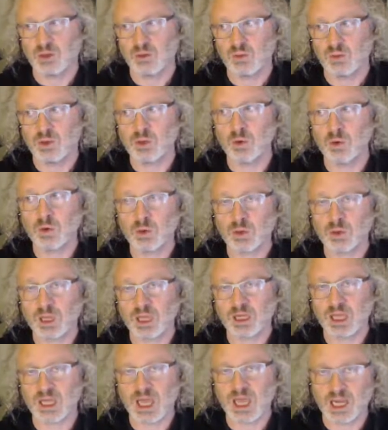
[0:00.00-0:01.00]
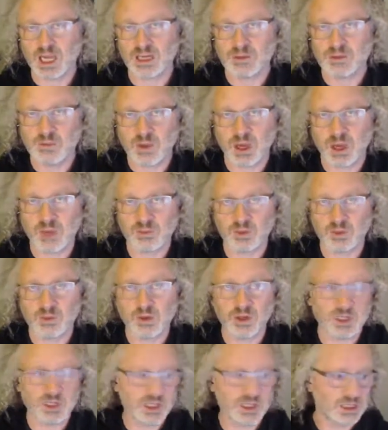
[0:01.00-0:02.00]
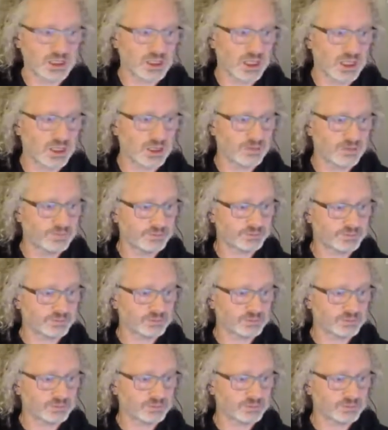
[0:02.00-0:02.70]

We all can gain by promoting each other.